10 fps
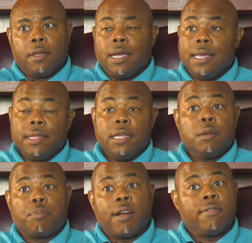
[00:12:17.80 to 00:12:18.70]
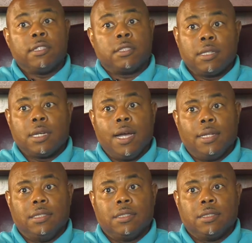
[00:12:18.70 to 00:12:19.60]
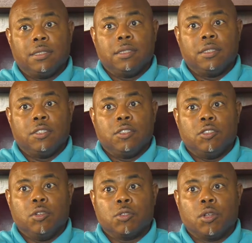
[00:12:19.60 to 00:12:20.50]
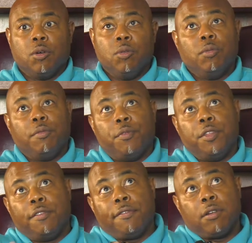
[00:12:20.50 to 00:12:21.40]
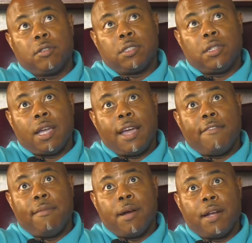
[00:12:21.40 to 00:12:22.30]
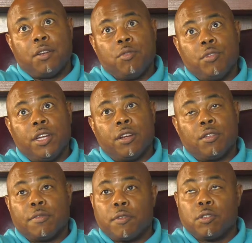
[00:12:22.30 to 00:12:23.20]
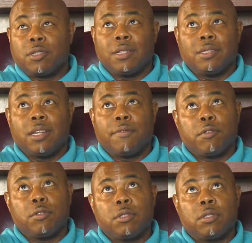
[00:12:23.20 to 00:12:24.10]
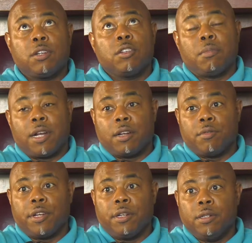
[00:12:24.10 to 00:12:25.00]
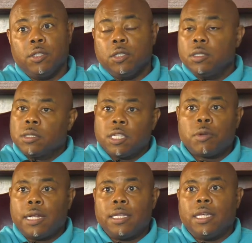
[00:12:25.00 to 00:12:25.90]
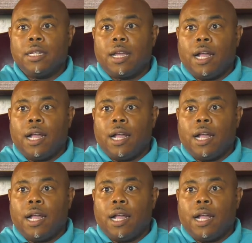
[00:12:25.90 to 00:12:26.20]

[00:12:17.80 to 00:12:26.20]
And then the prevalence of the guns. You know, so for the first half of my career, or the first third of my career, that's what I did.